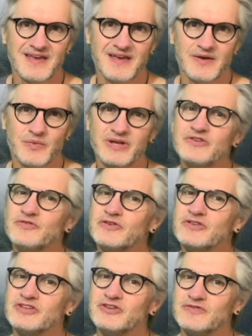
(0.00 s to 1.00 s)
When you
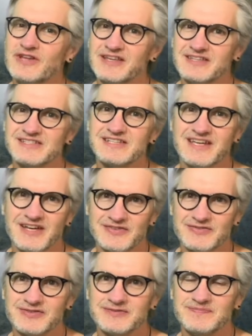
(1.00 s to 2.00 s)
feel that you've done this
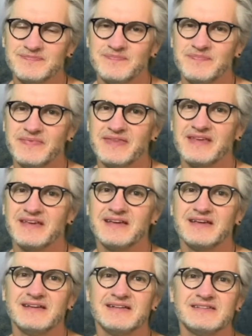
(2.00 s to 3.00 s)
enough,
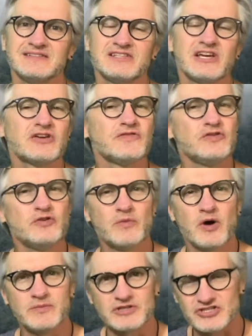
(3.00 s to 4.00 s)
take a few
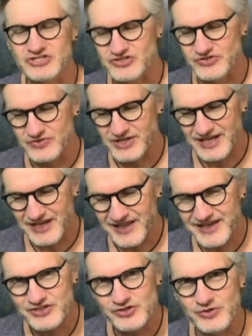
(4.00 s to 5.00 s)
moments to
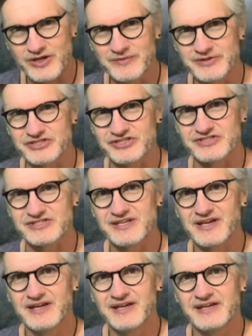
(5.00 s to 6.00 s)
collate your images
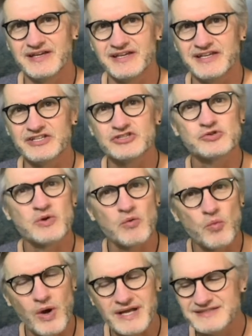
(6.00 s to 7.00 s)
into a
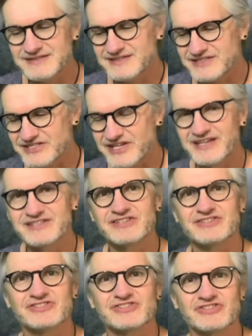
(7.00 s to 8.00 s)

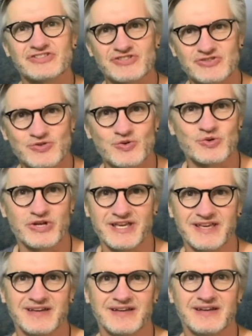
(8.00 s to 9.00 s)
one-sentence
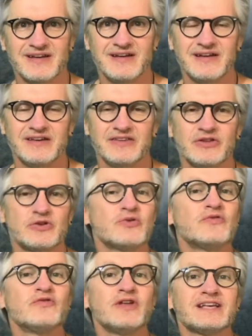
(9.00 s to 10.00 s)
story that
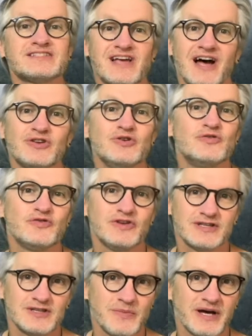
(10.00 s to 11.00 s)
reflects how you
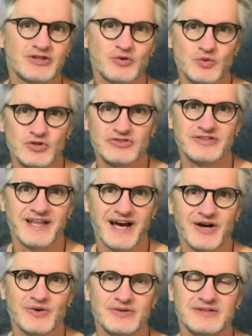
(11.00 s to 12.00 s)
feel about the world
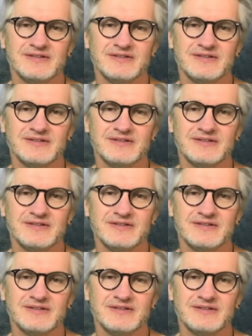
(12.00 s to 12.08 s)
now.